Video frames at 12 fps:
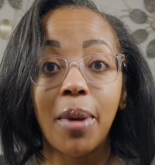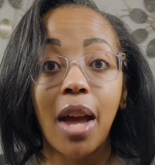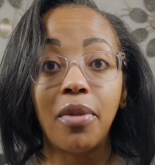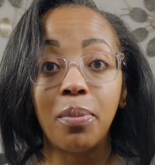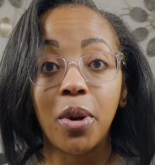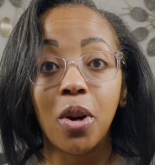
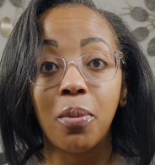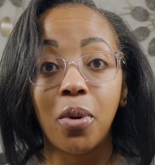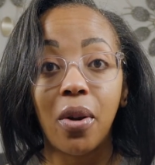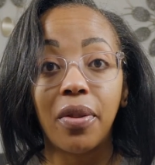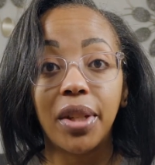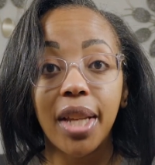having Parable
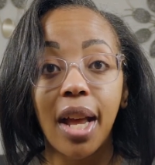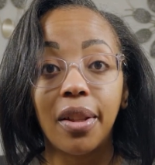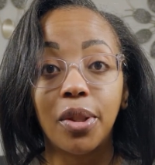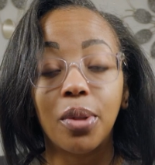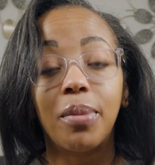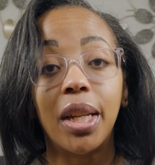on the
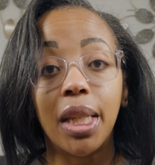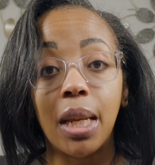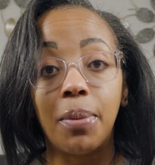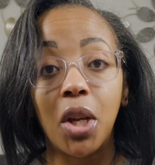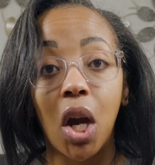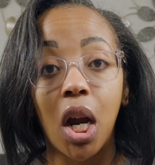Talents on my
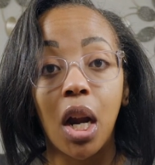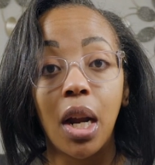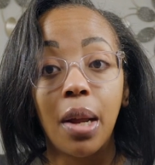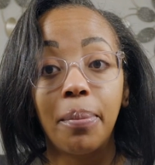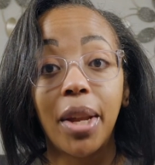TBR,